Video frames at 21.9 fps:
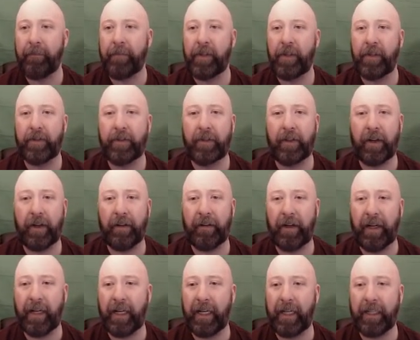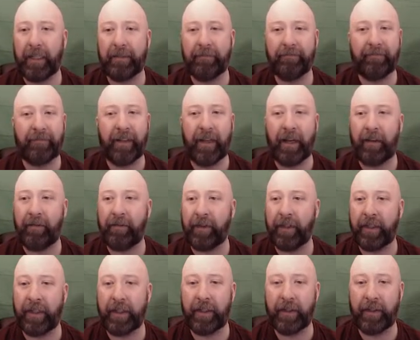2-star rating, not
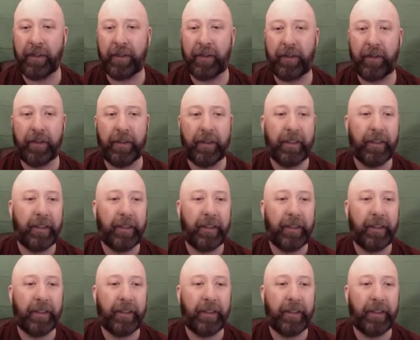very good.